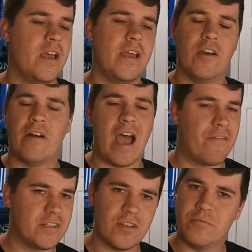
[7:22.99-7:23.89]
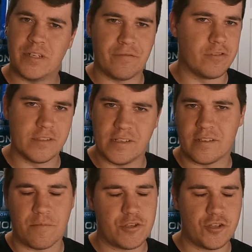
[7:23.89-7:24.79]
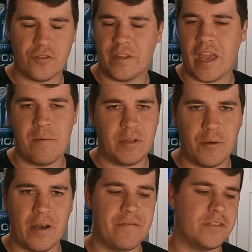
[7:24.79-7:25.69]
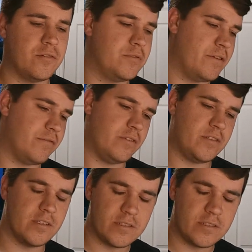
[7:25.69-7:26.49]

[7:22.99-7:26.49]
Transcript: It'll have its own differences. I'm sure the gameplay will have its own differences,